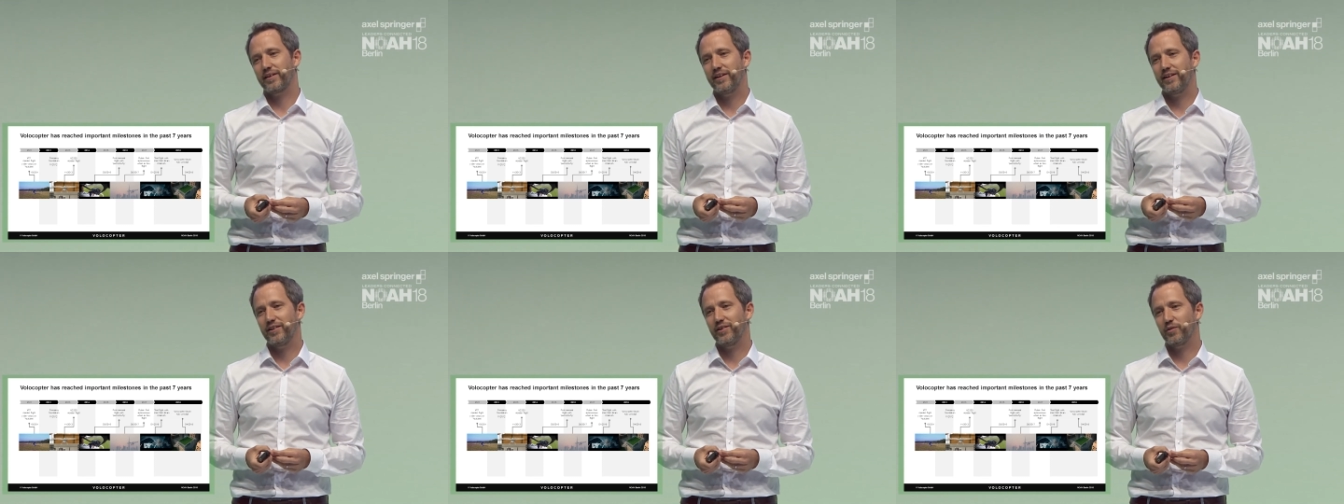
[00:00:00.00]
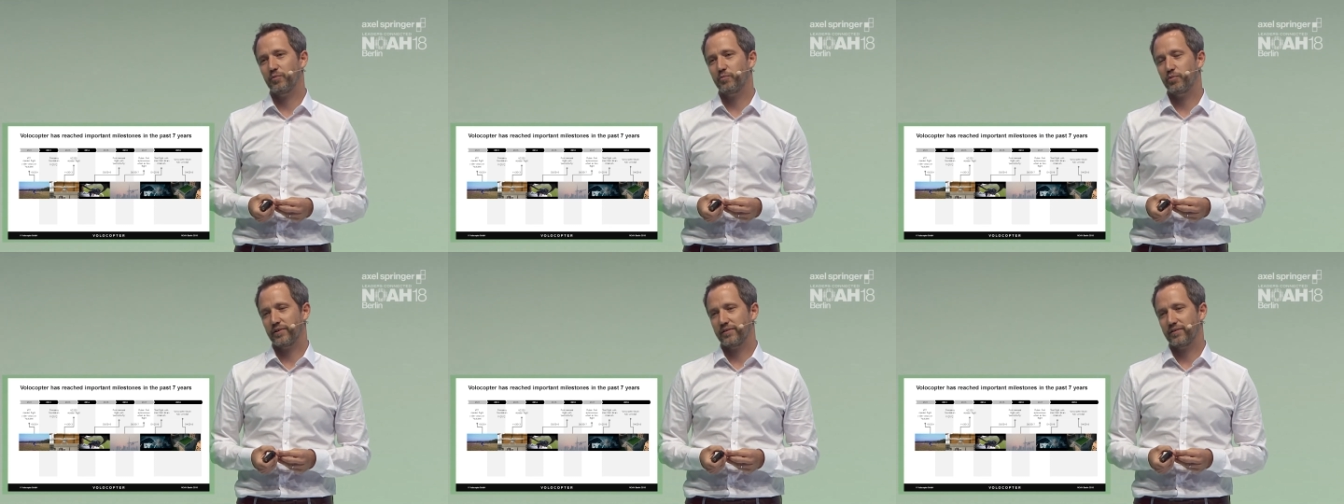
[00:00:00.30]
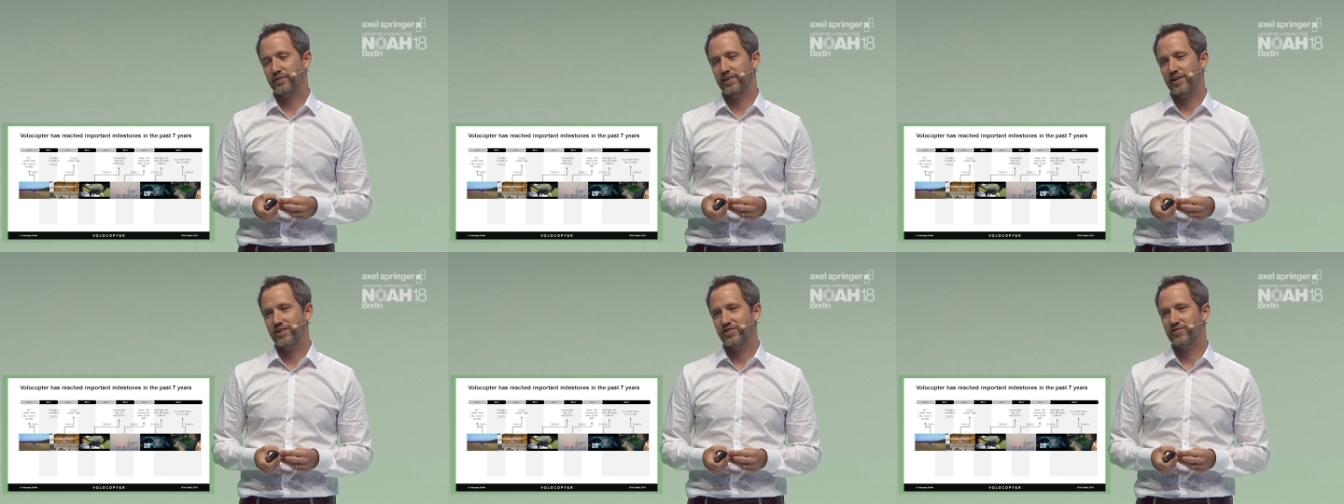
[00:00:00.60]
keynote
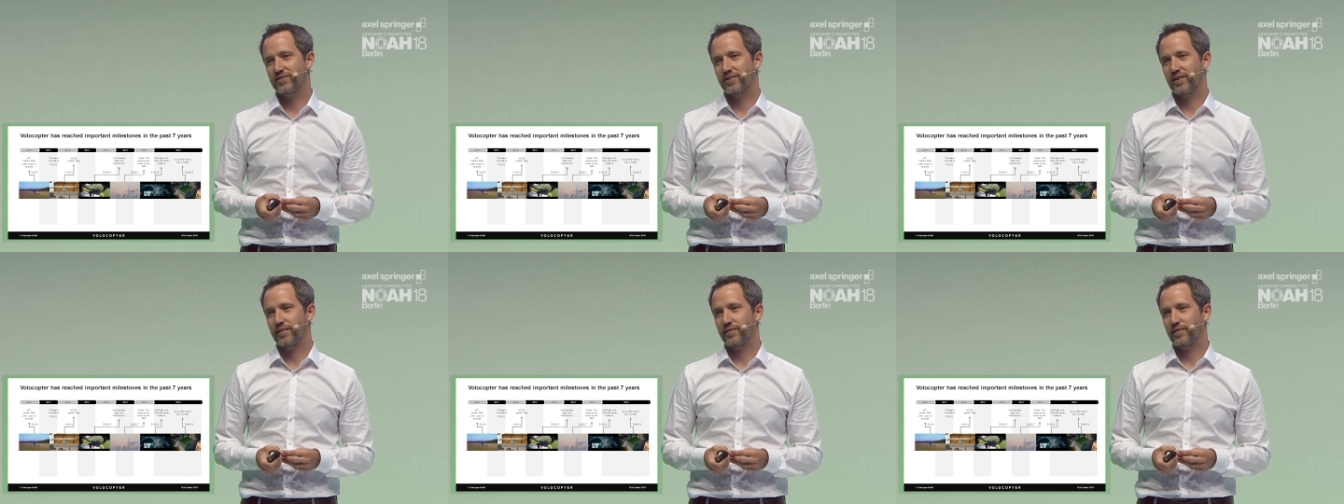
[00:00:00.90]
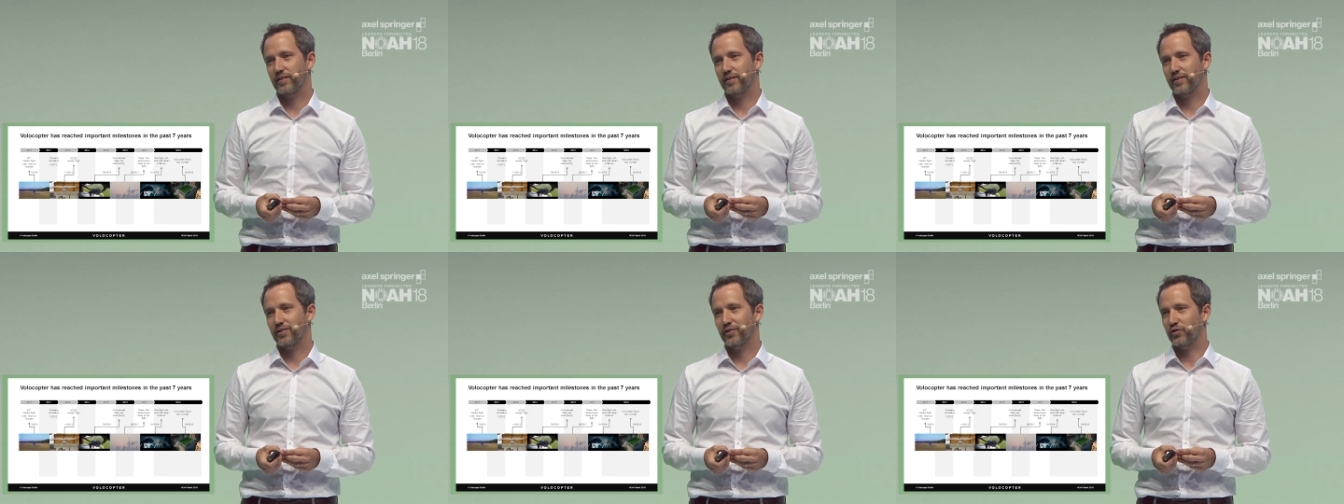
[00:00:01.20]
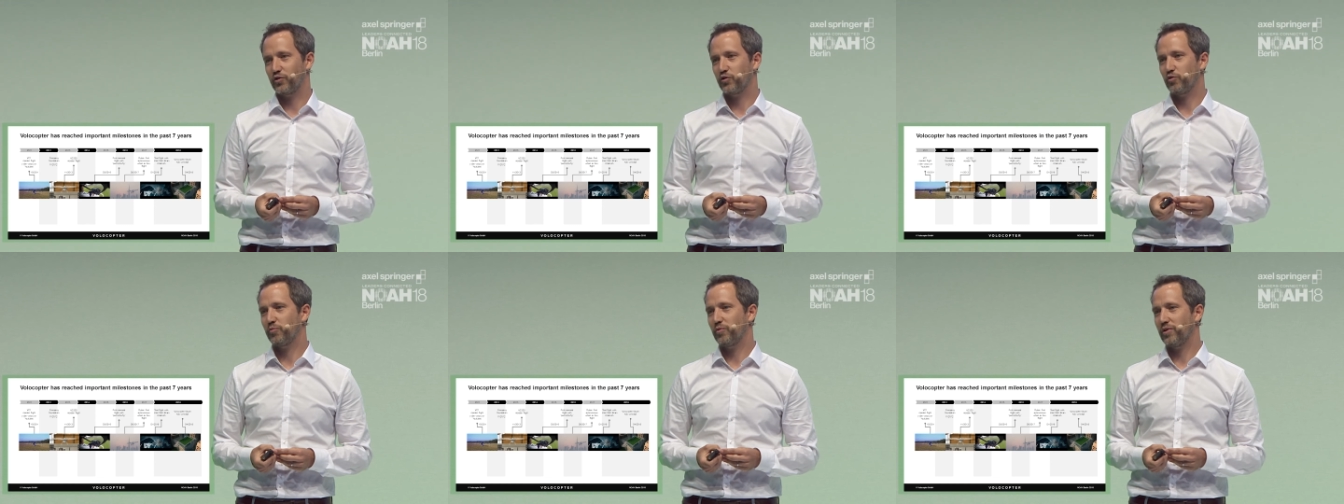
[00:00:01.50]
presentation at the
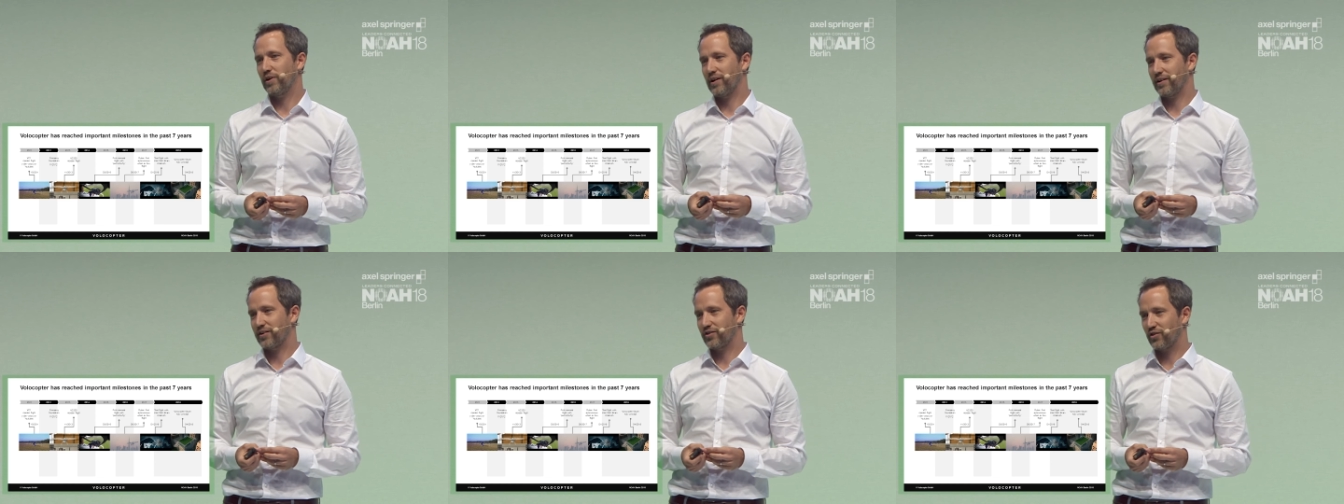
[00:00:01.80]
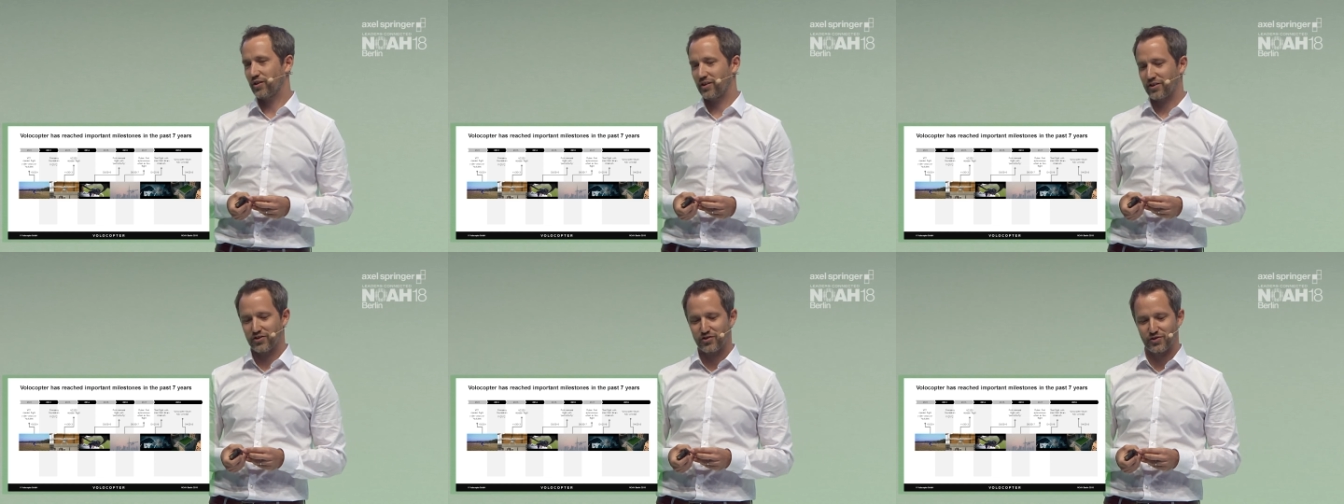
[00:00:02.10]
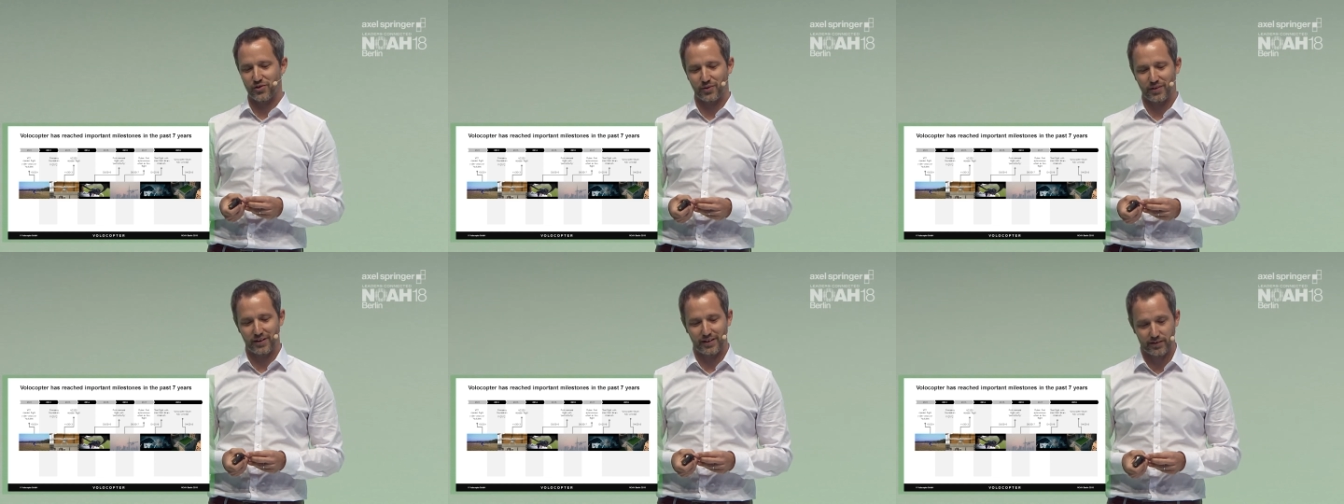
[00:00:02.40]
Consumer Electronics
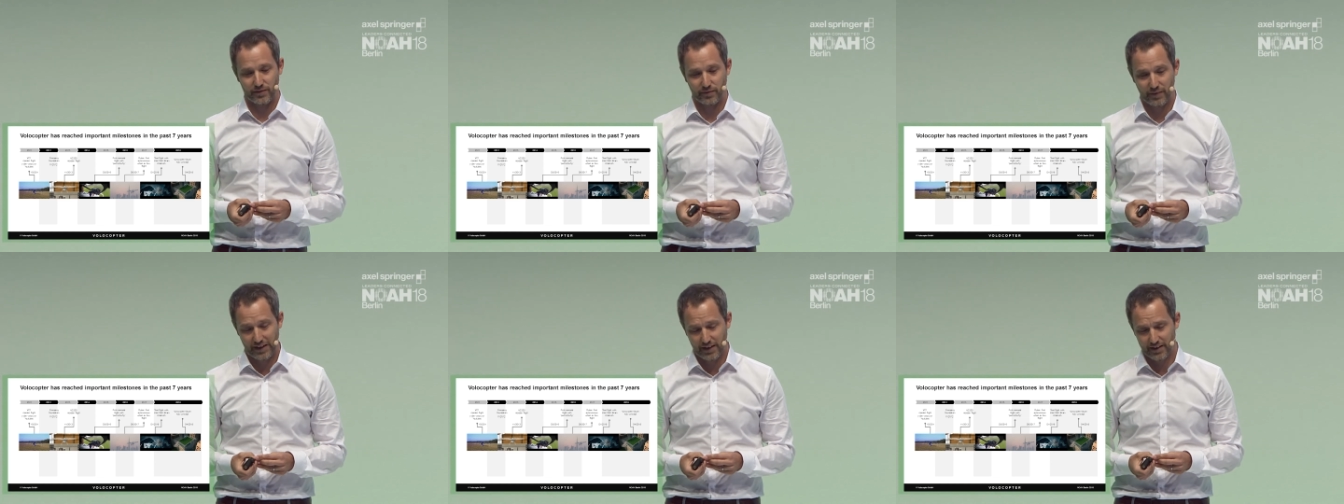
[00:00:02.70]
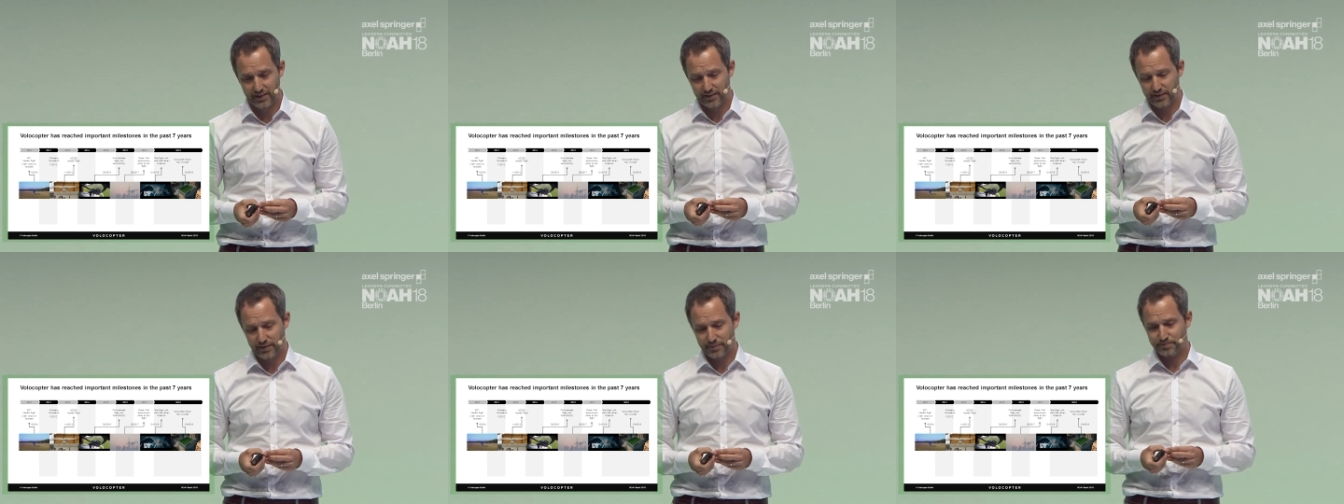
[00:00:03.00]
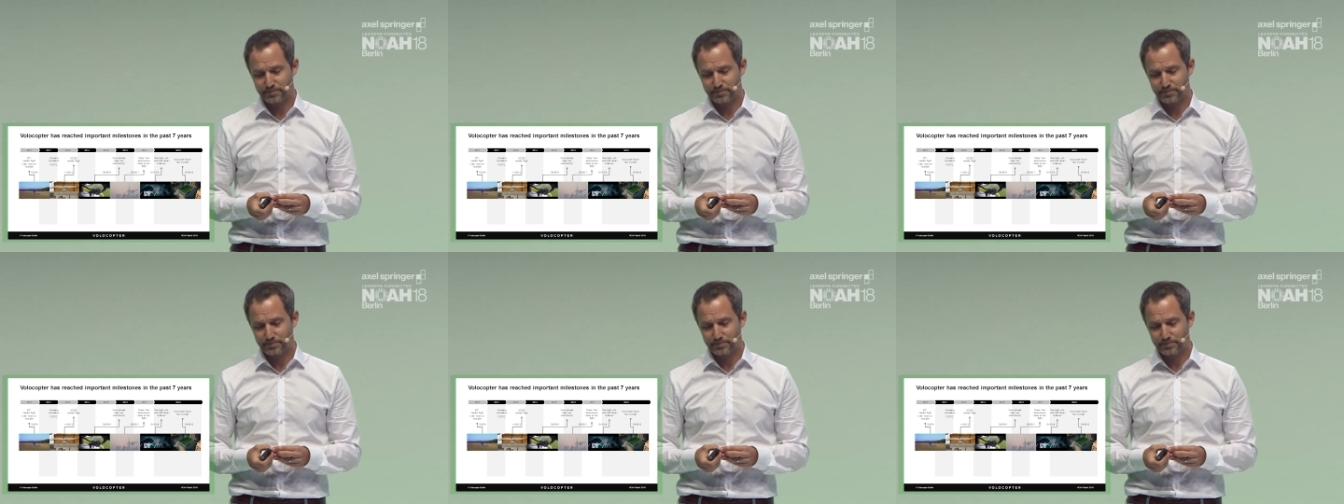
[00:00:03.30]
Show in Las Vegas.